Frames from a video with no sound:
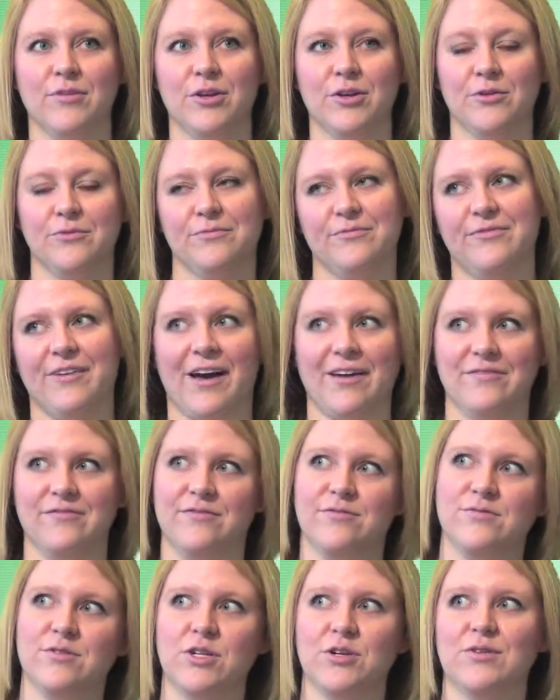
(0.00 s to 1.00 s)
you know,
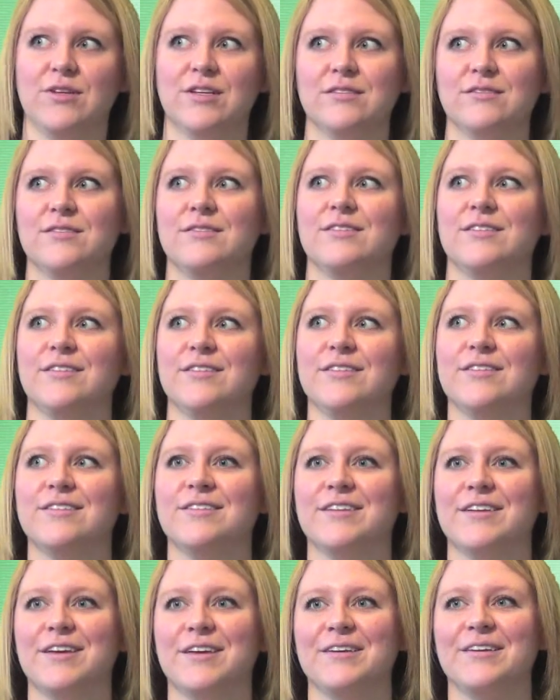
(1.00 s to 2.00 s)
5 students, and
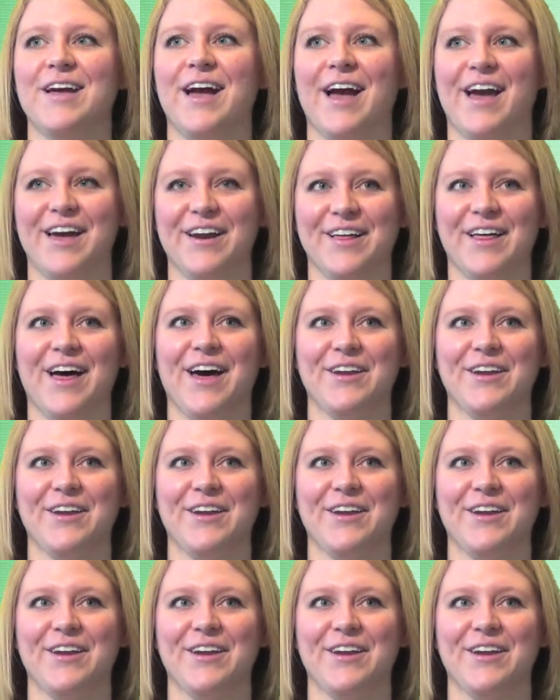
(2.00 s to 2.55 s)
I had a